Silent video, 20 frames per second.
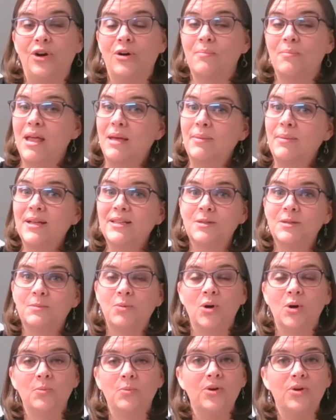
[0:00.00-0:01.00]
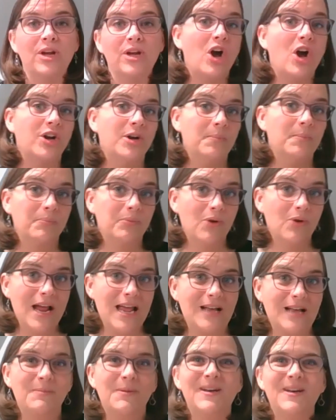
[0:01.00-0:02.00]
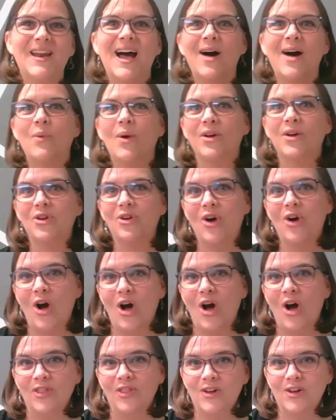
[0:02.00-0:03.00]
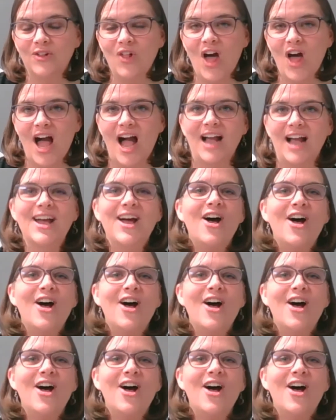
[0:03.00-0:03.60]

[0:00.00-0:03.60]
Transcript: or maybe it's appropriate on a break, but not while you're on the clock.